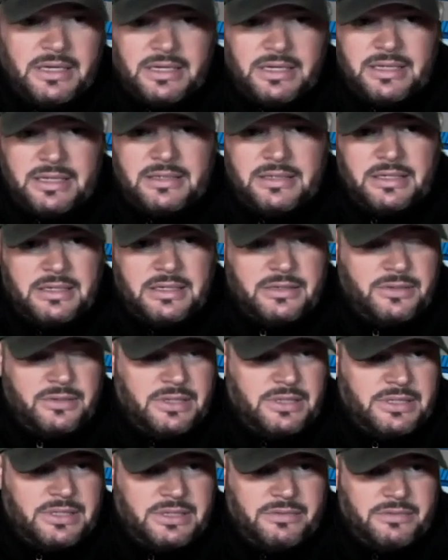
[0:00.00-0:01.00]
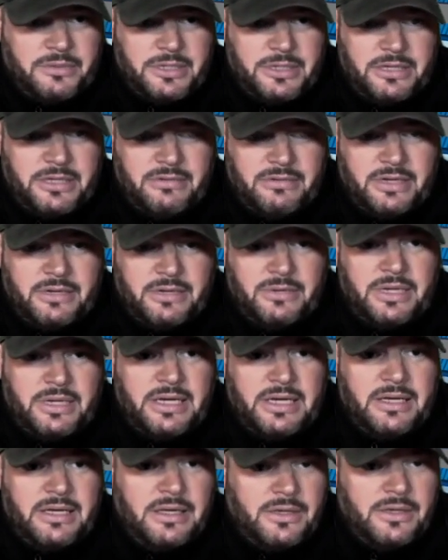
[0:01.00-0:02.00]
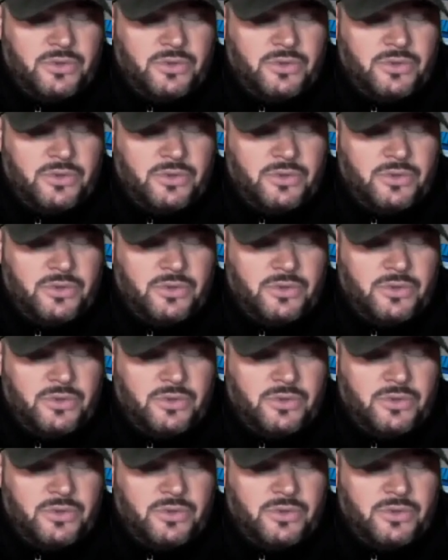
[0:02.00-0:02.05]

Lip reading: contact trace everybody right away.